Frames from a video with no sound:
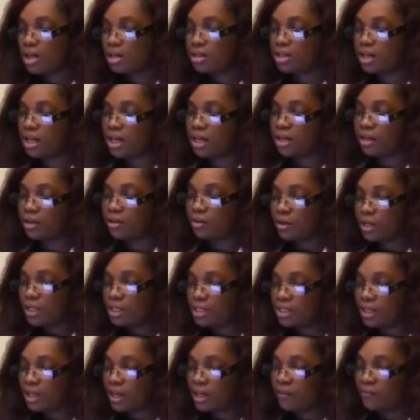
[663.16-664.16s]
The
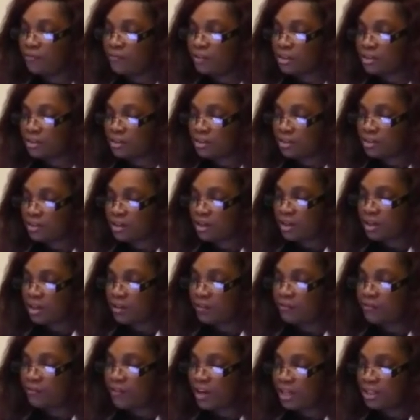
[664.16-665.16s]
increased
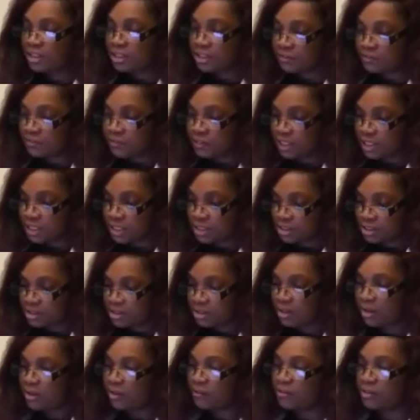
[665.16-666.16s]
effectiveness
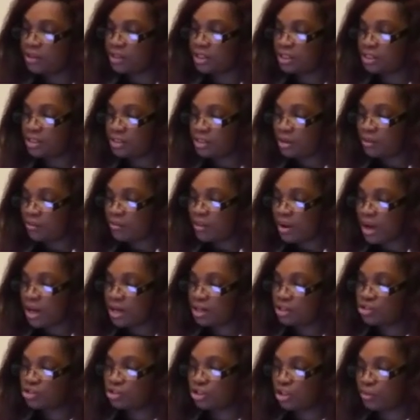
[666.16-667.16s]
of this
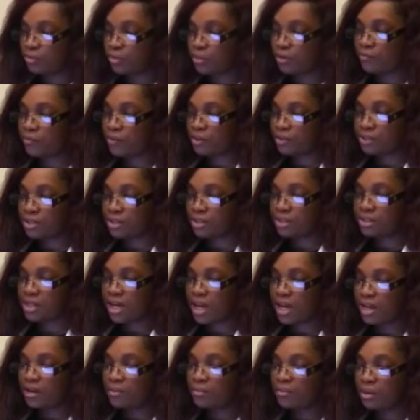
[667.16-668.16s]
combined treatment versus
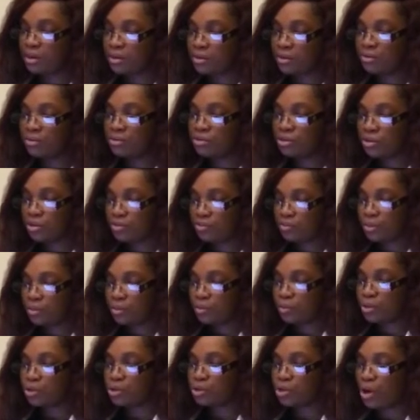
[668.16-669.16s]
statin monotherapy
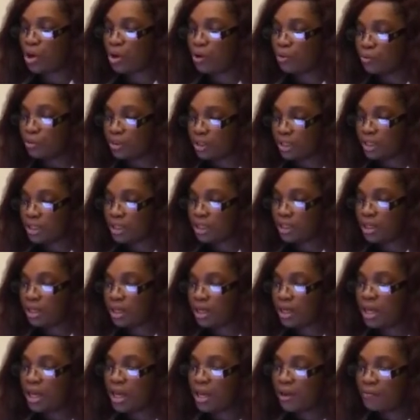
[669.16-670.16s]
was only
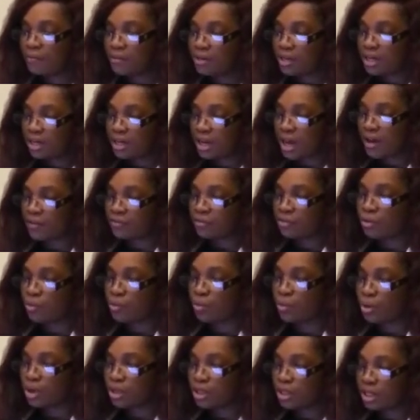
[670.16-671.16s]
evident after
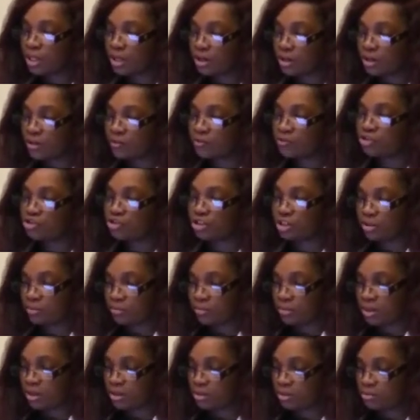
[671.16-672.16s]
1 year of
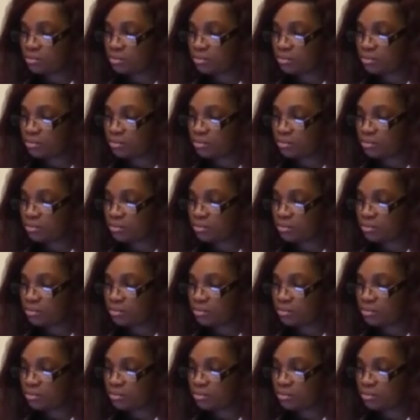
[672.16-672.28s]
treatment.